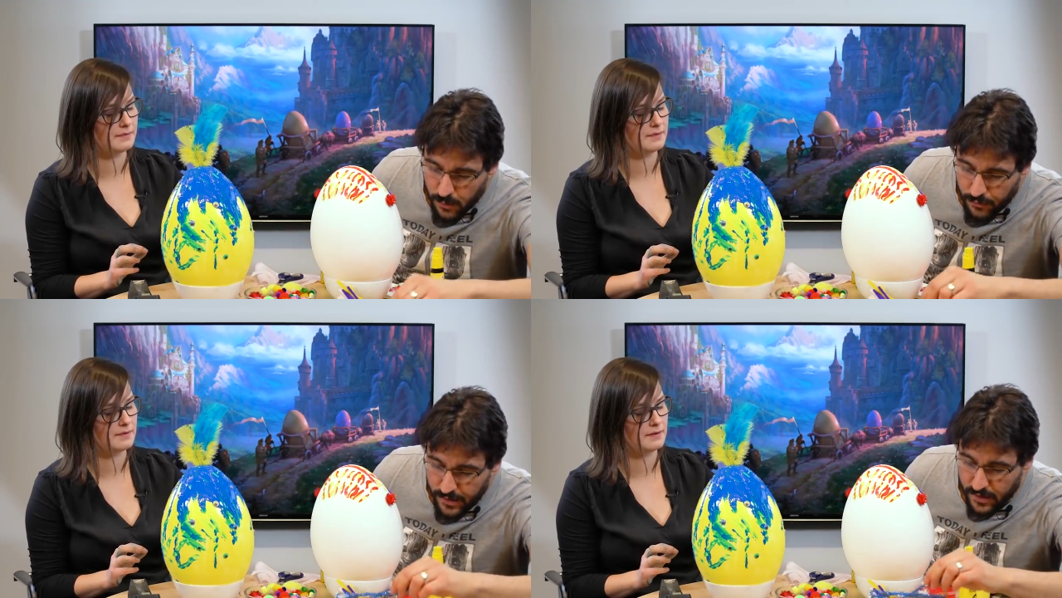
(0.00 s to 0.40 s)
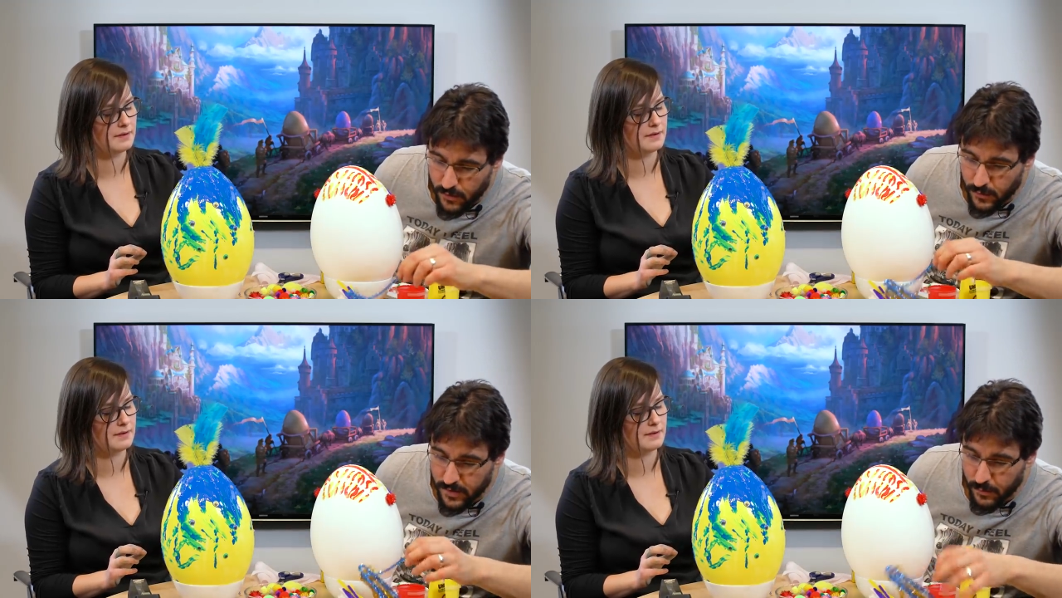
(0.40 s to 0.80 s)
Speaker 1: look
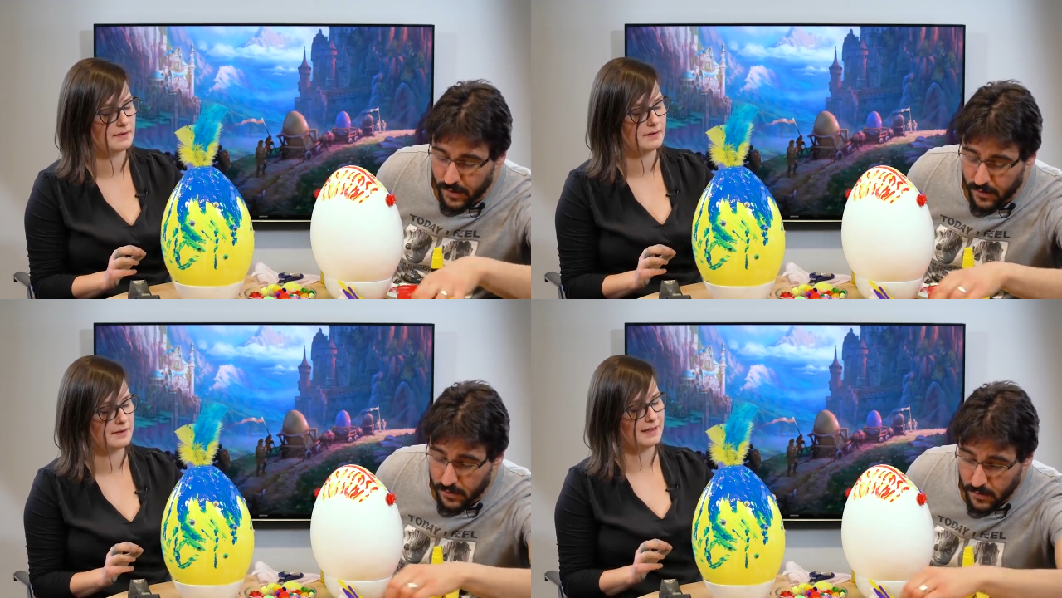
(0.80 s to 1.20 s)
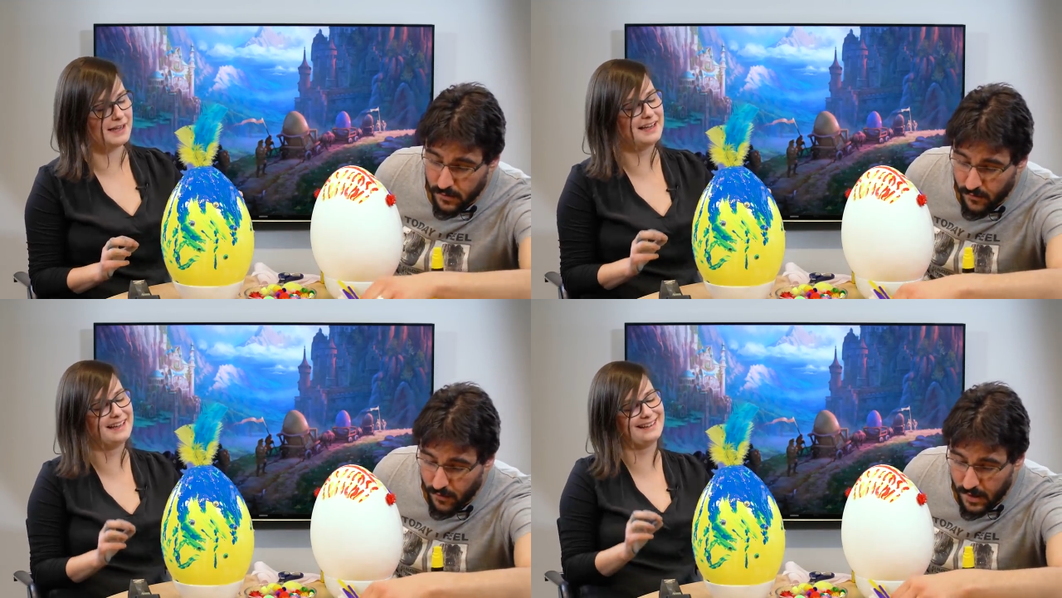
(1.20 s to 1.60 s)
prettier with a beard.
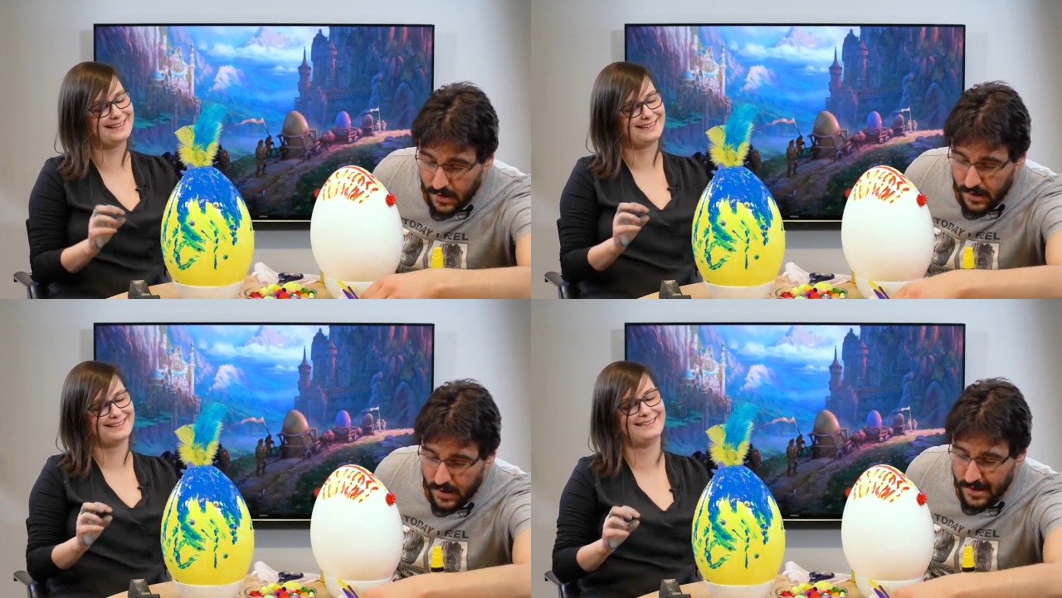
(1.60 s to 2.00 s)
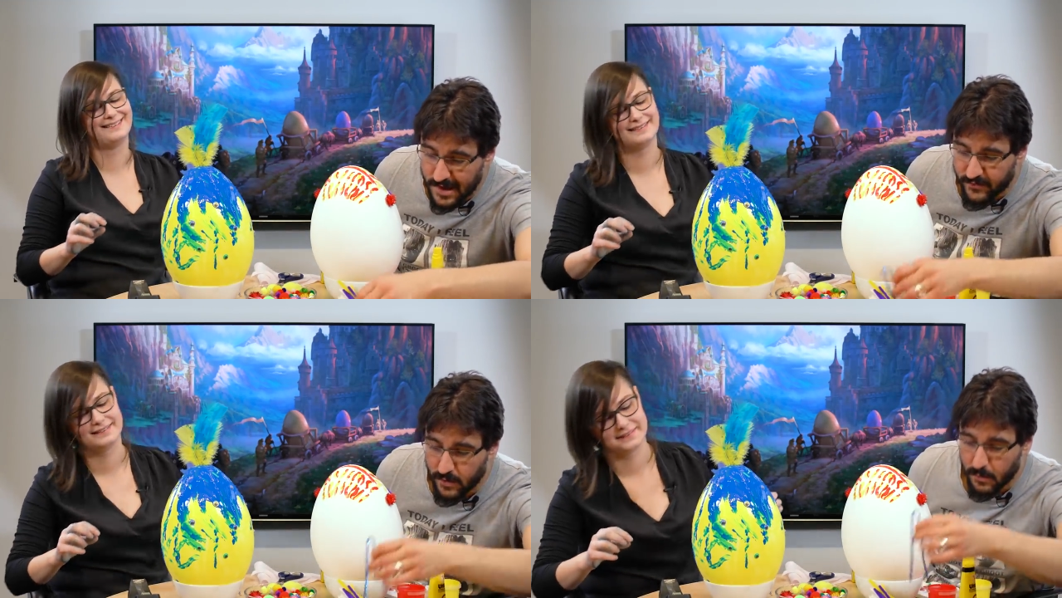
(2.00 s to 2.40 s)
So I'll, I'll
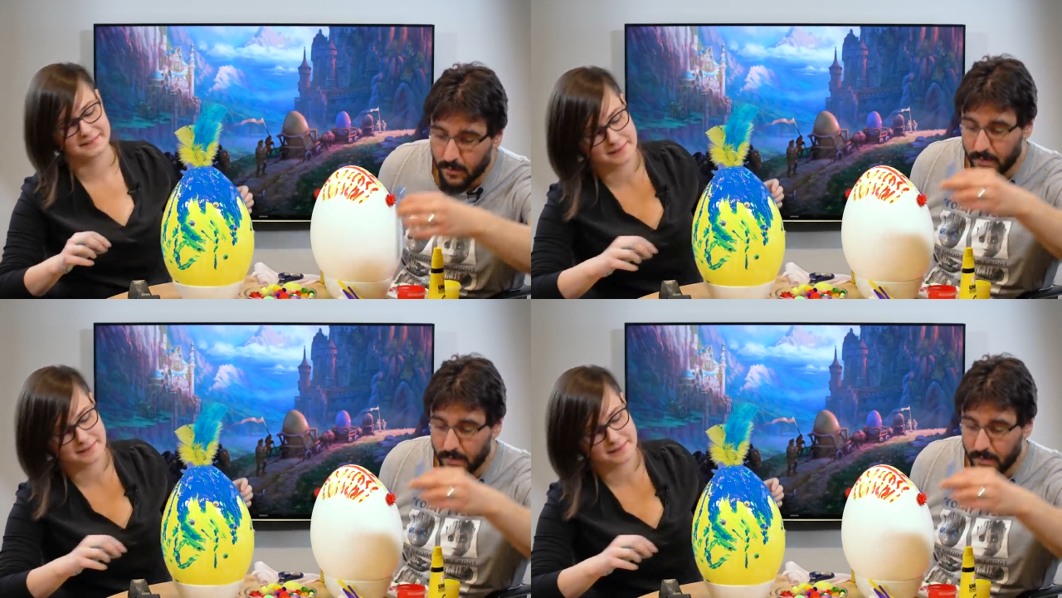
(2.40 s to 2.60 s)
give him a